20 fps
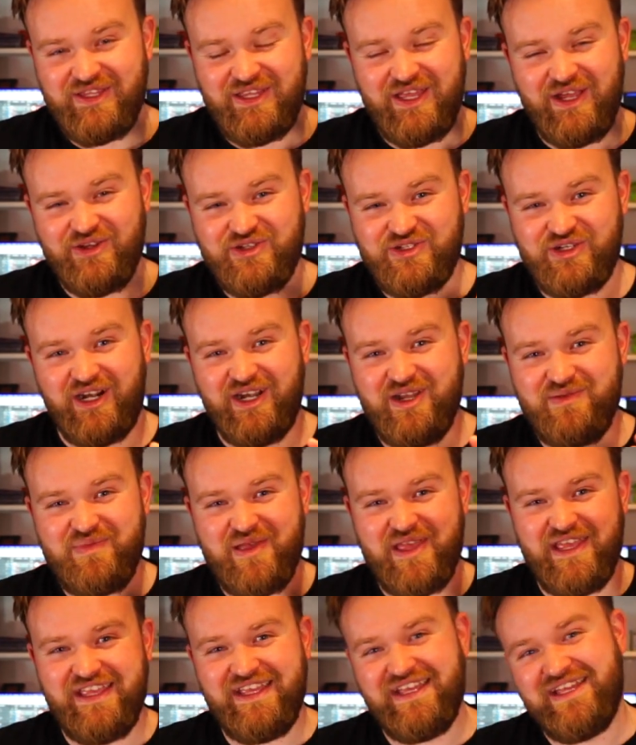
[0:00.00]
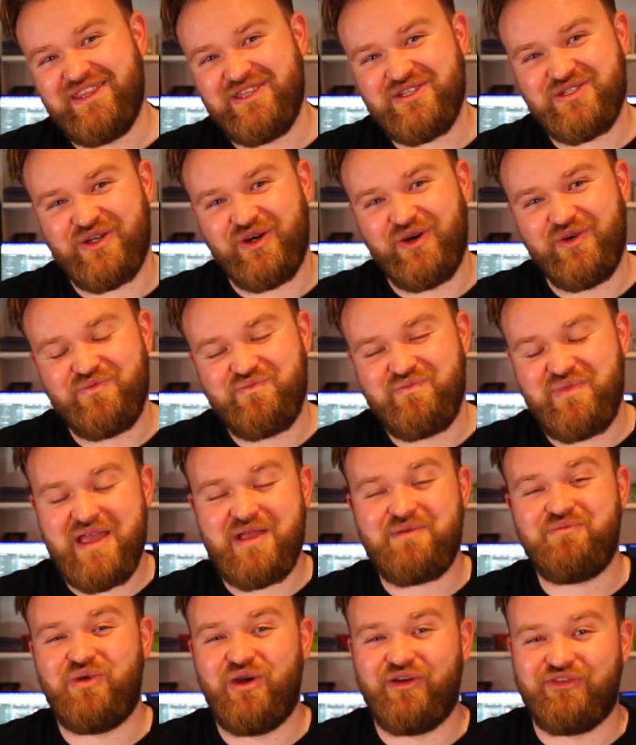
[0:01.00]
They are trying to be the sort of
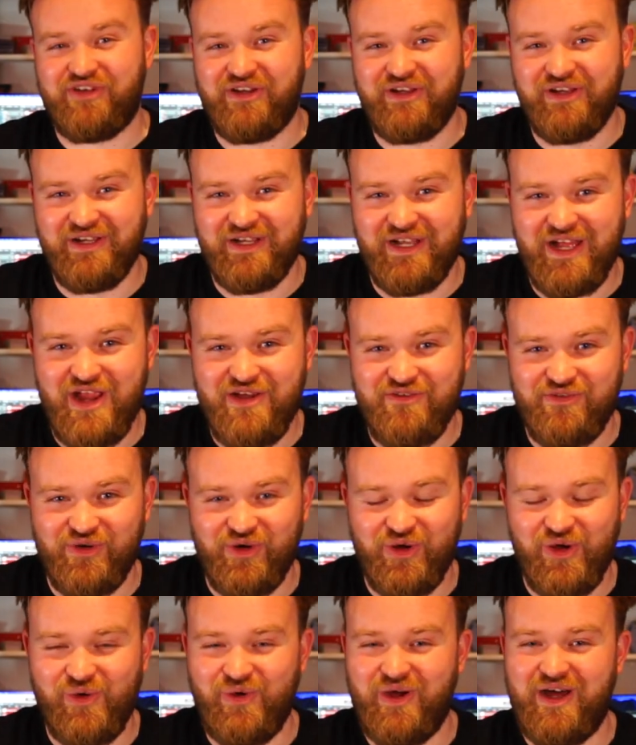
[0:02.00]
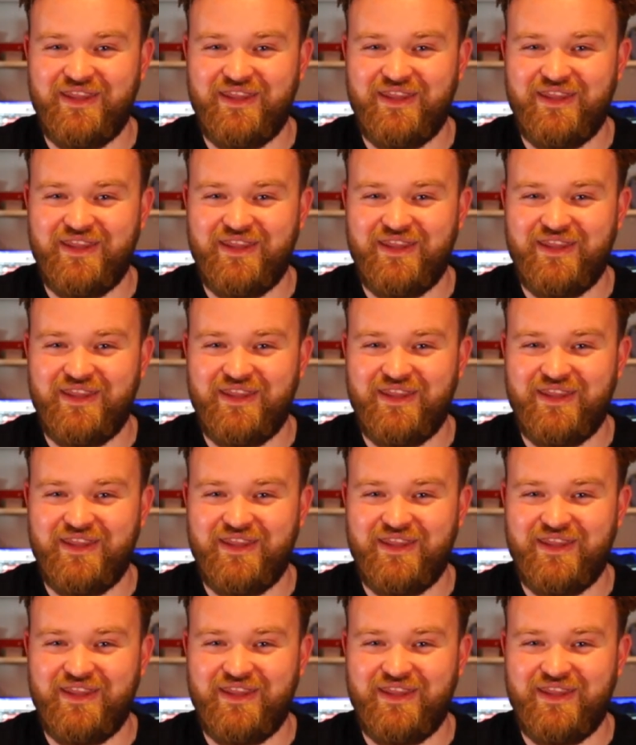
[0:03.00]
big brother overall,